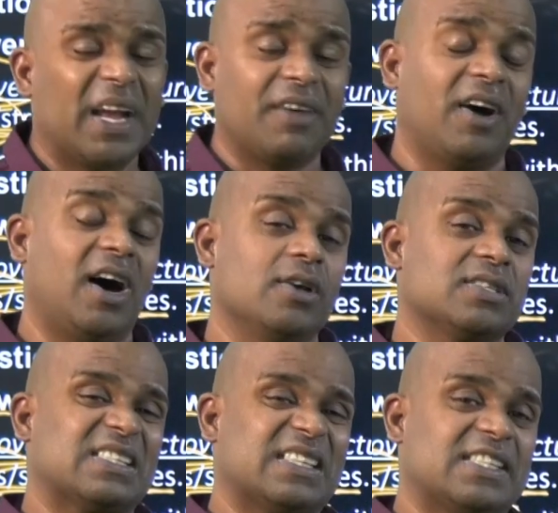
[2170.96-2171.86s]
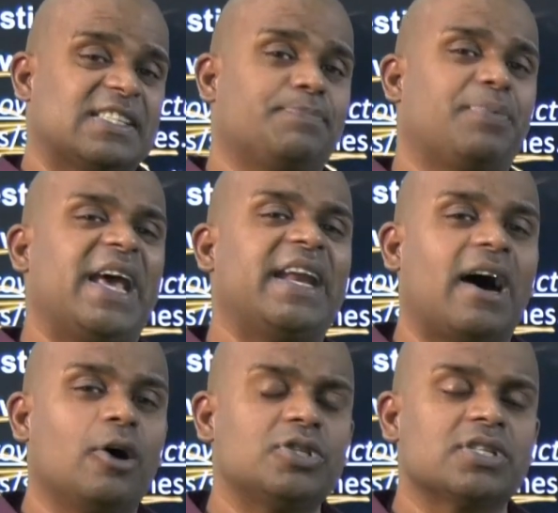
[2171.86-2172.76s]
if houses are spread
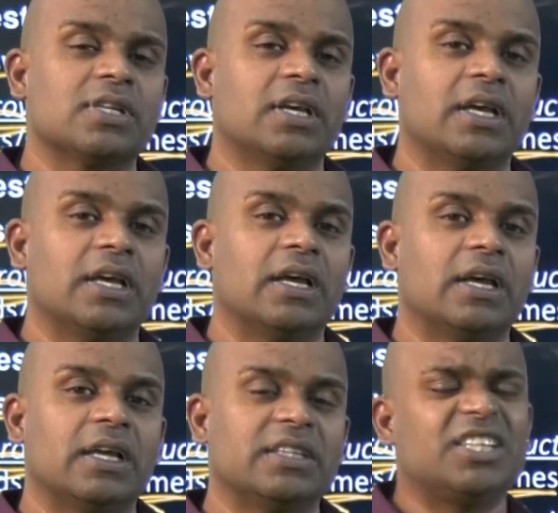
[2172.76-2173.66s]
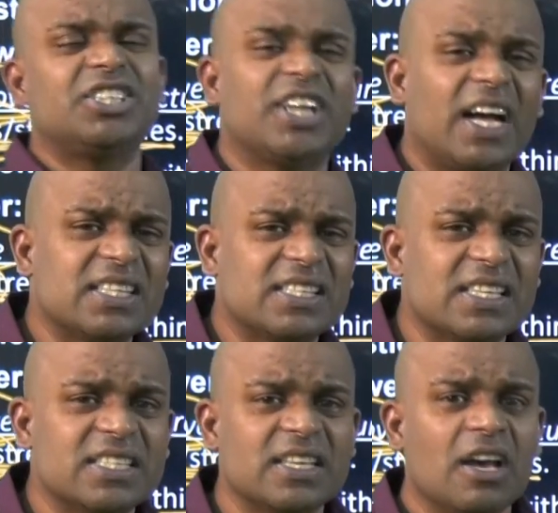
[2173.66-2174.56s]
out, the
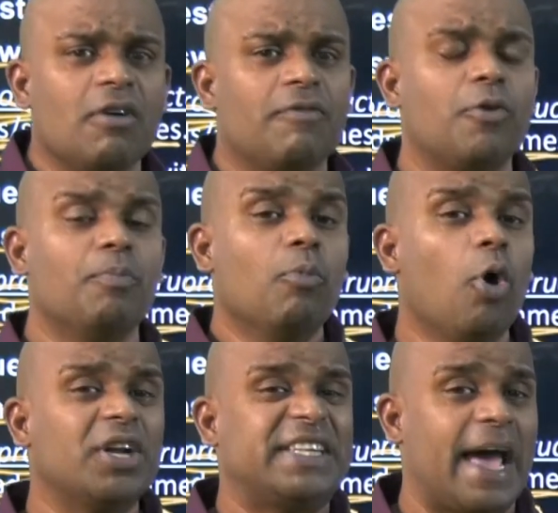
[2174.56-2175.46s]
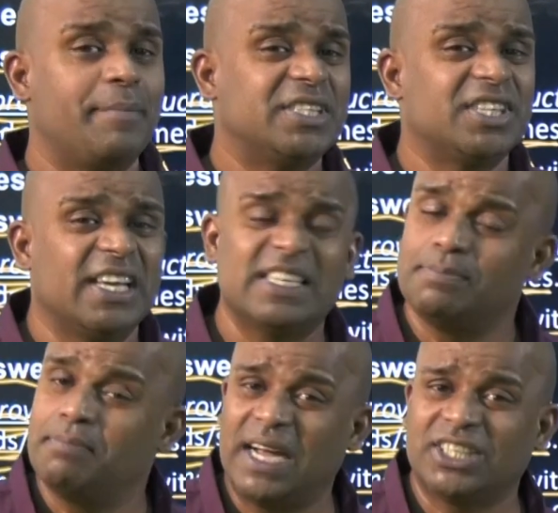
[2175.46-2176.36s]
chances for more damage is
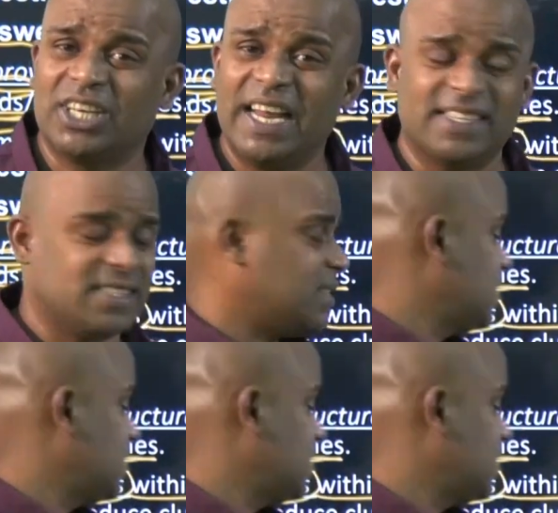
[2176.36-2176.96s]
much less.